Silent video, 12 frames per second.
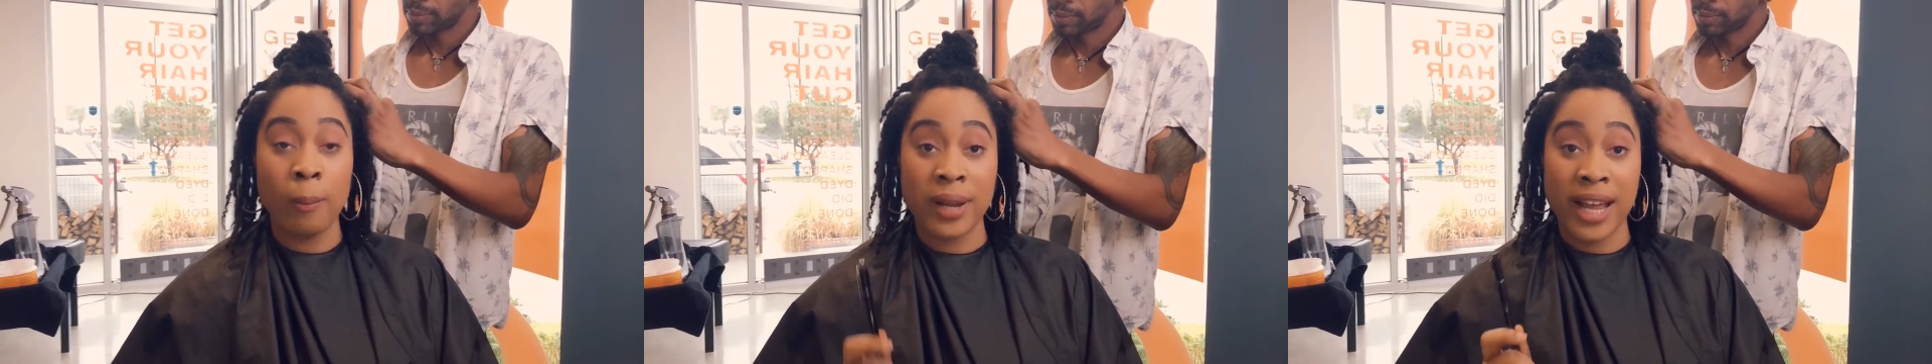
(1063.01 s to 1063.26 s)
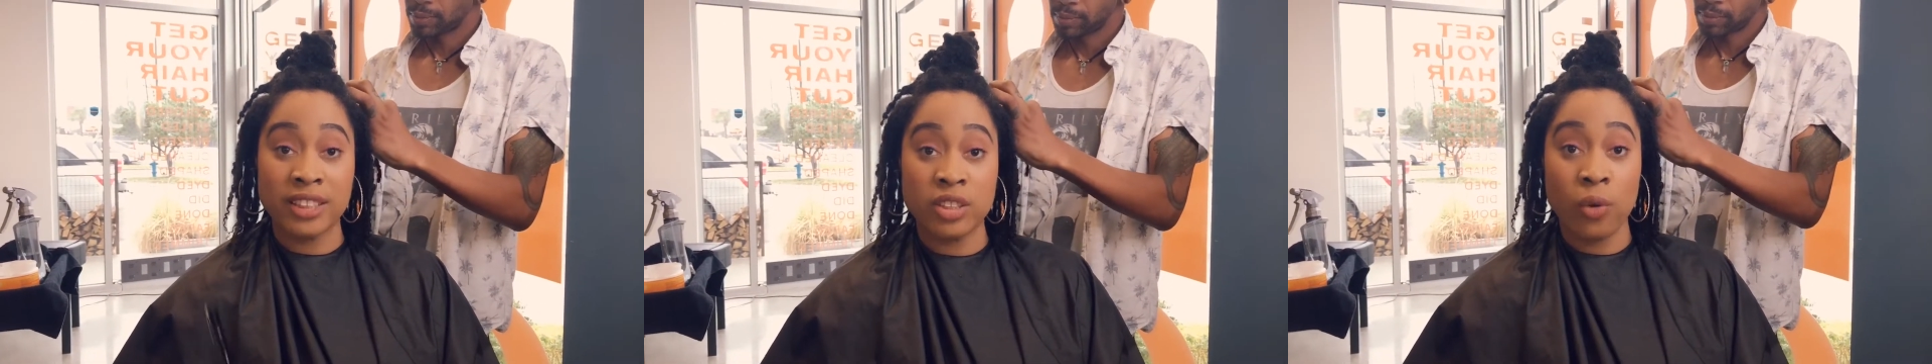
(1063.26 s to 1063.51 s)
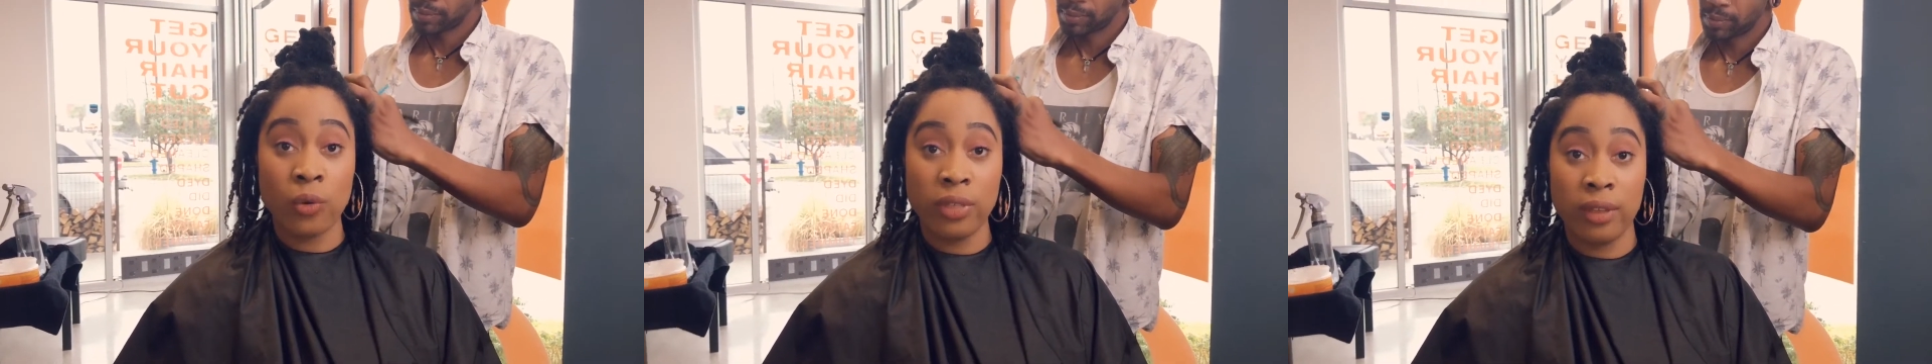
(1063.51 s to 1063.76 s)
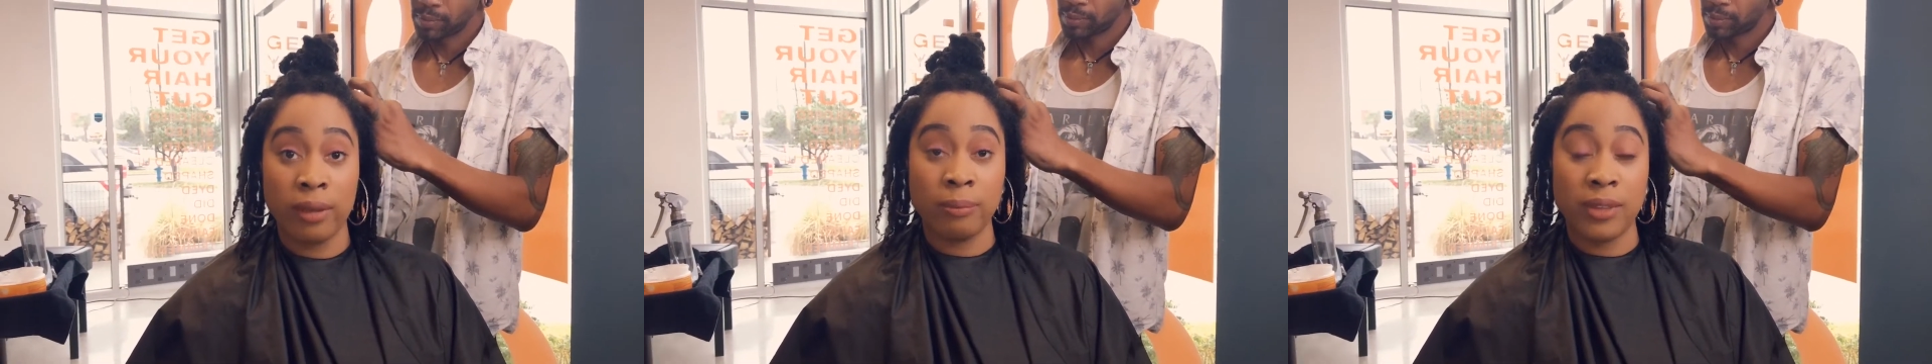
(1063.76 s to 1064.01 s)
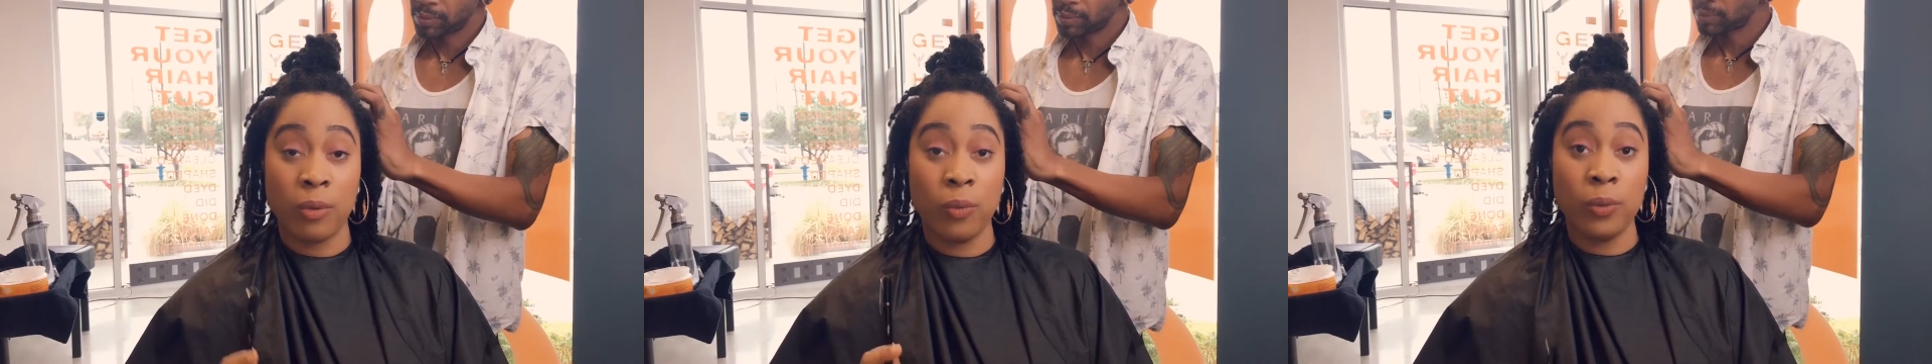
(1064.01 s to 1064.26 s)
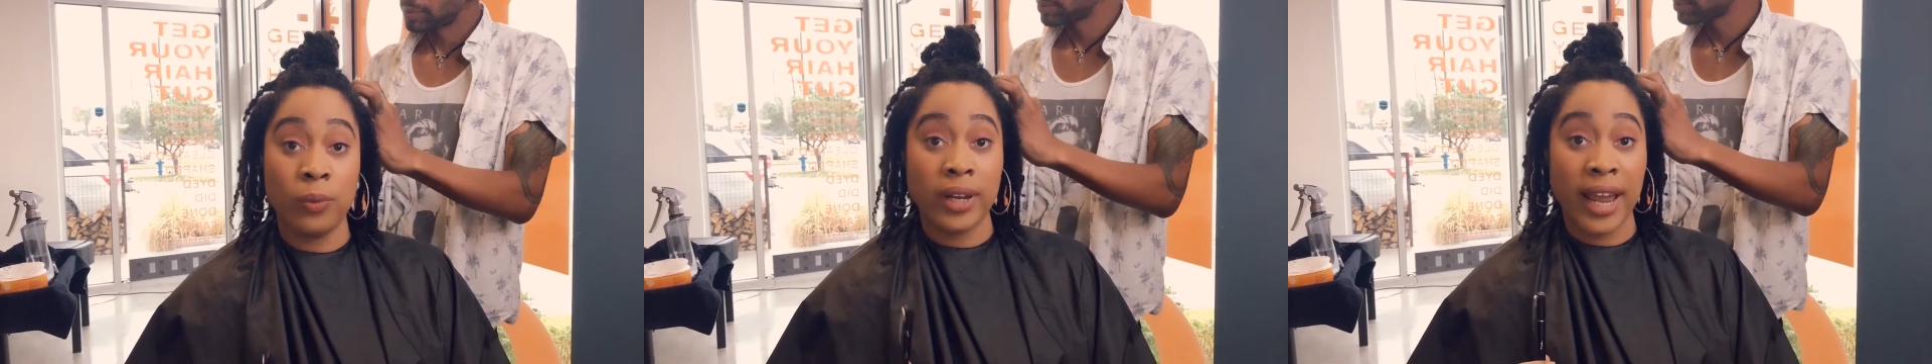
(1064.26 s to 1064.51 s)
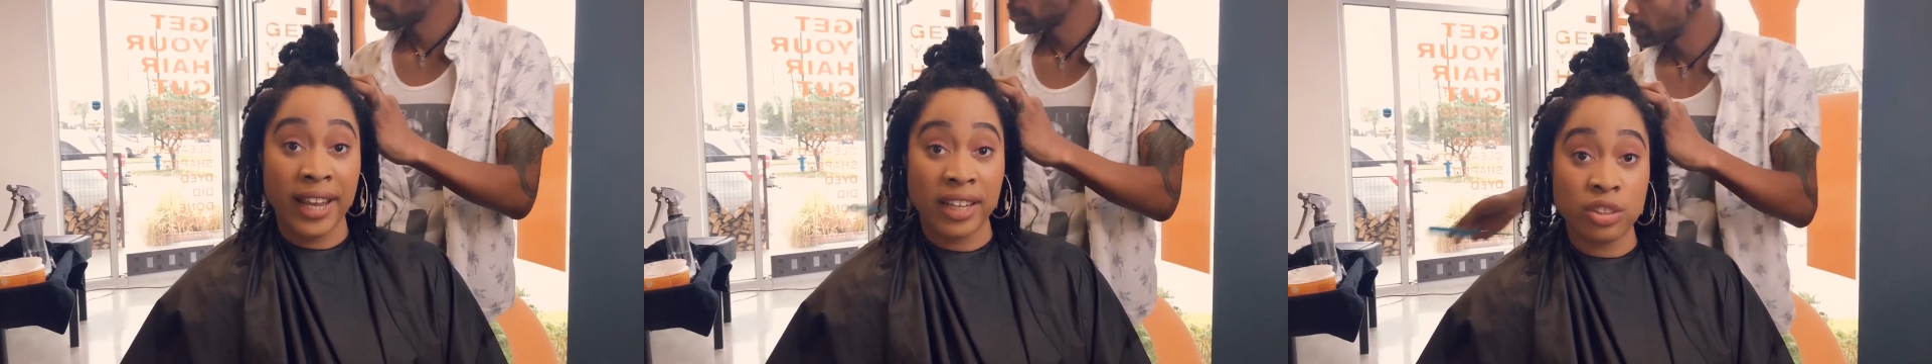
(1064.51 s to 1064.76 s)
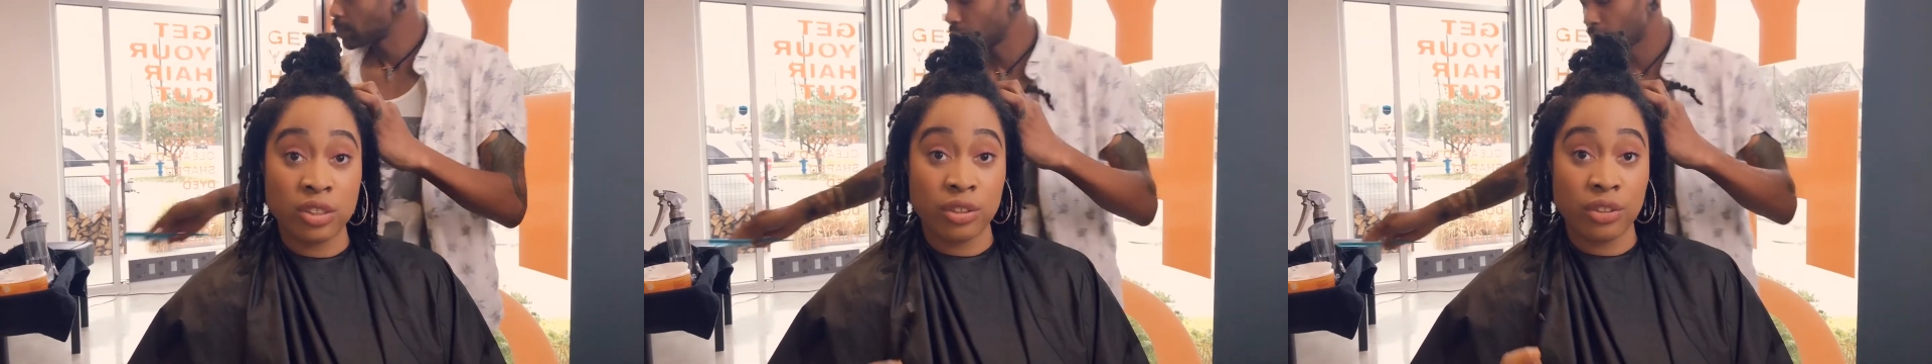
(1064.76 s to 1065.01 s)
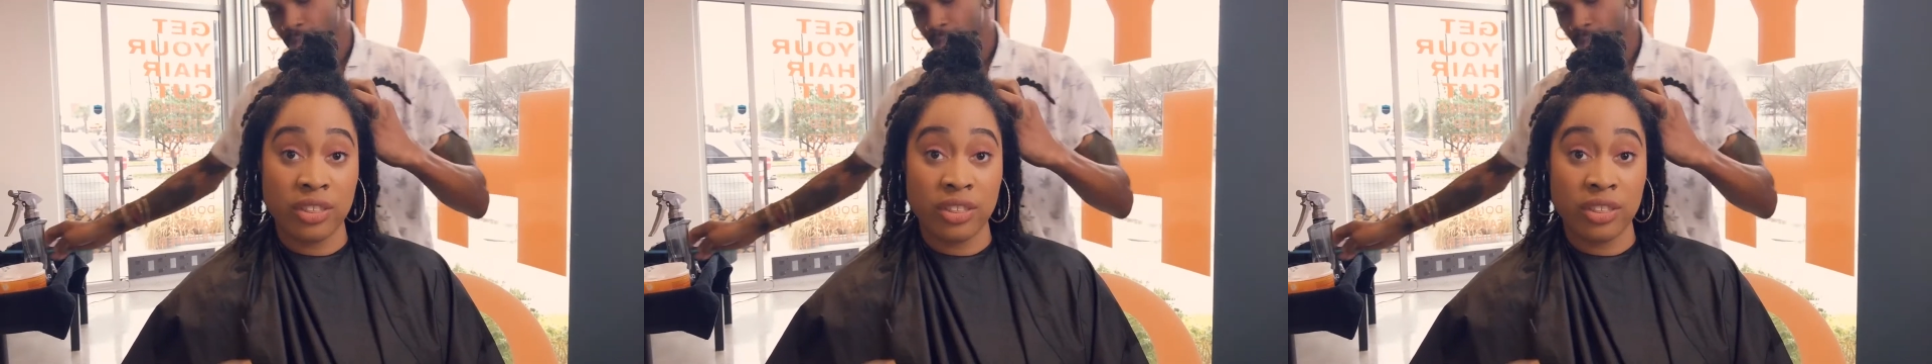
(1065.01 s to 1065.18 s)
but I told them that we would answer